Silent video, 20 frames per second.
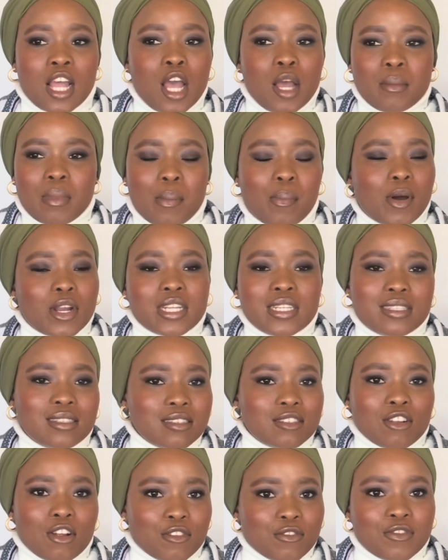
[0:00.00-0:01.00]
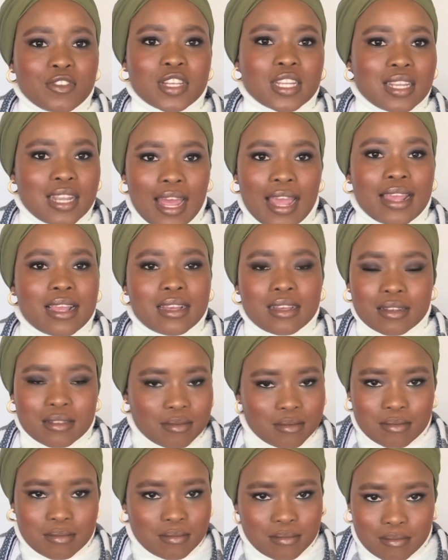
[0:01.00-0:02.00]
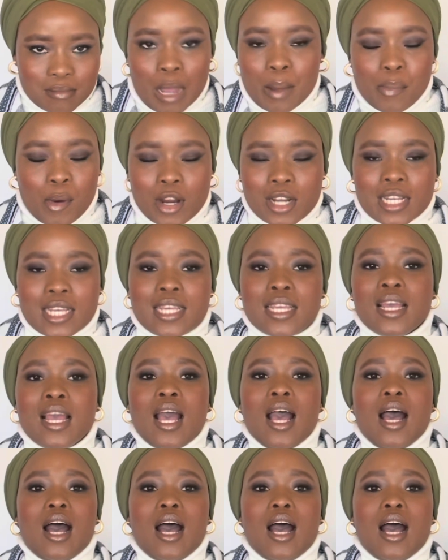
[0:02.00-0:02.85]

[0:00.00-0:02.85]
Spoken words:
my body did not feel like my body.